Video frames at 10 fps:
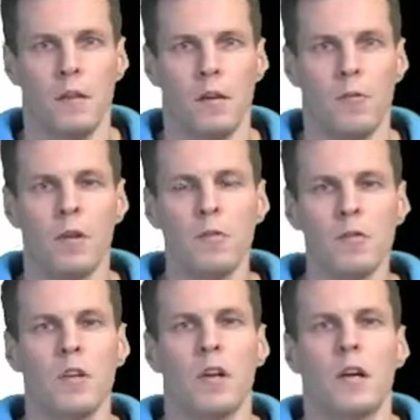
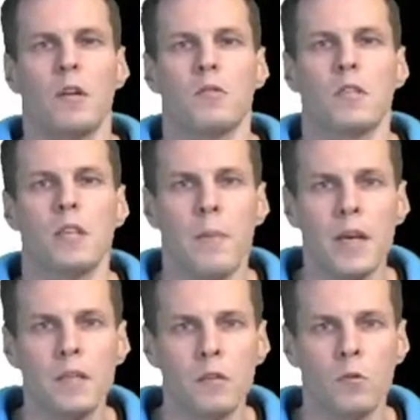Regression analysis is a
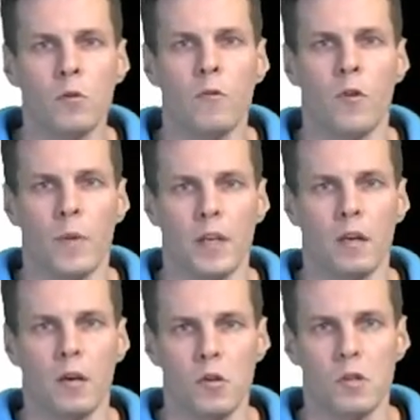basic tool for making
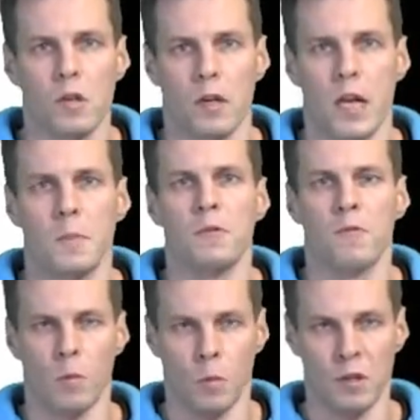causal claims
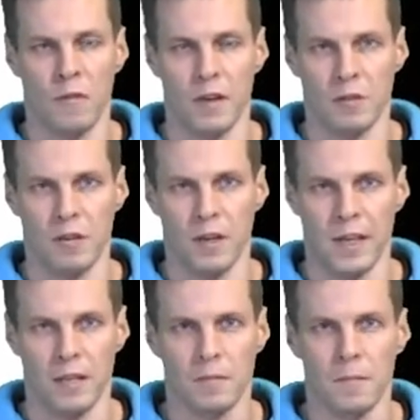from observational
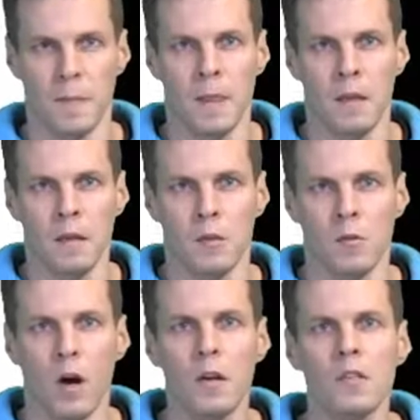data.
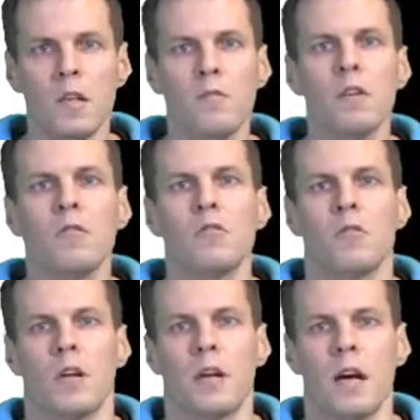To understand regression
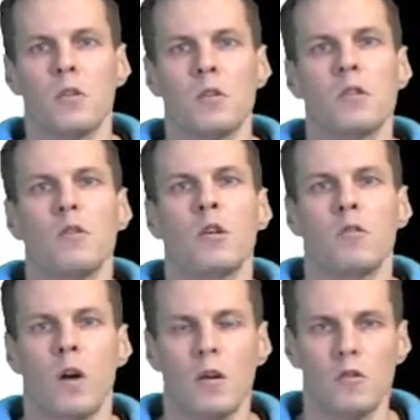analysis, you need
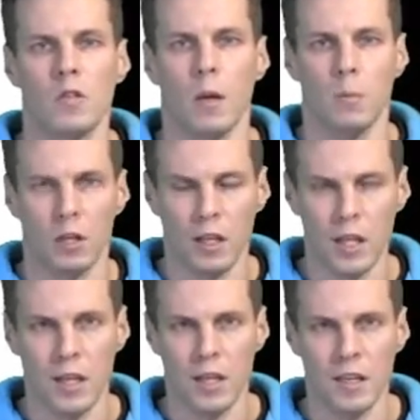to understand what the
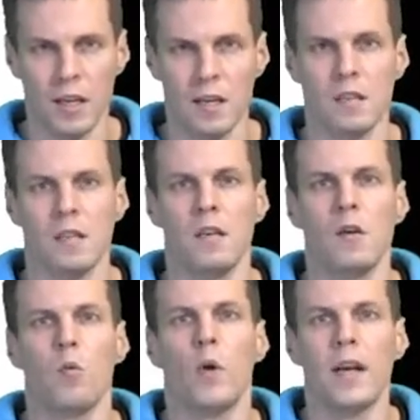technique does,
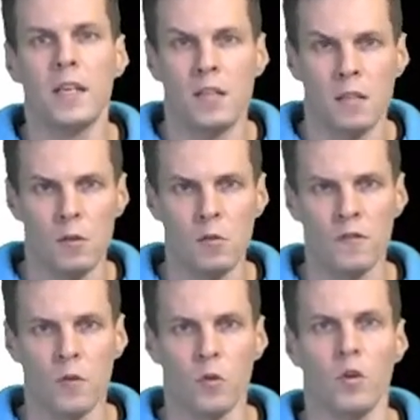when it is
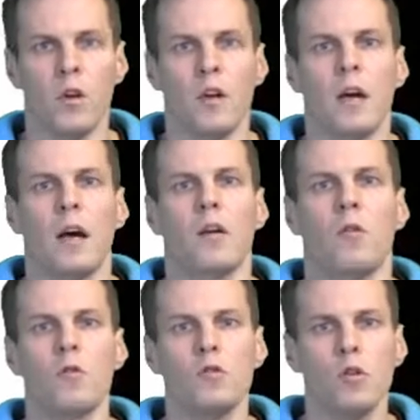useful, and
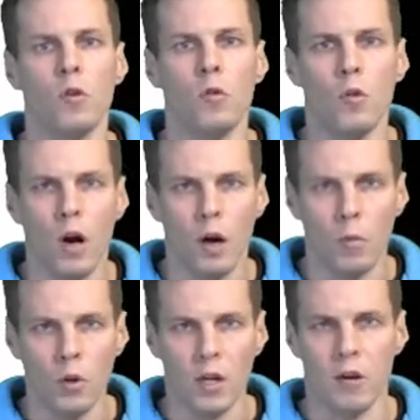also
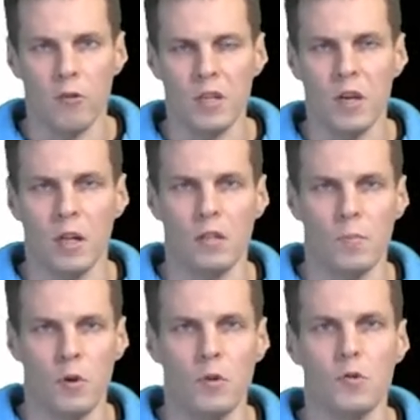what kind of results it
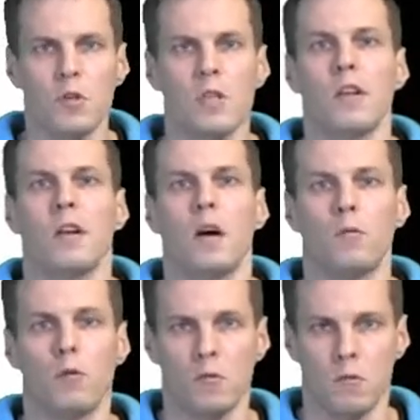produces and how
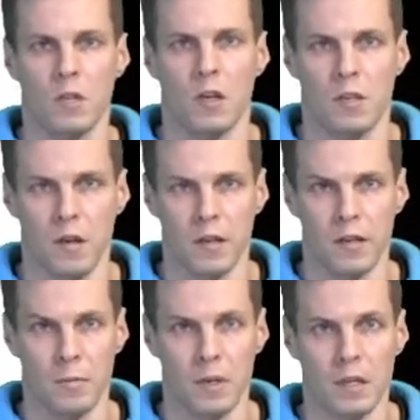those results are
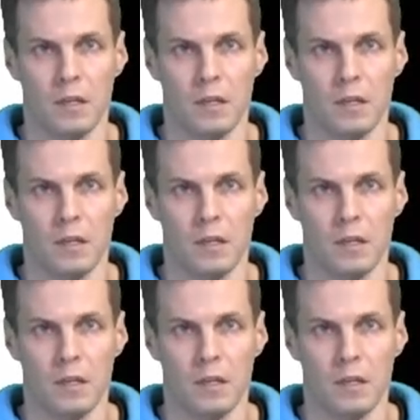interpreted.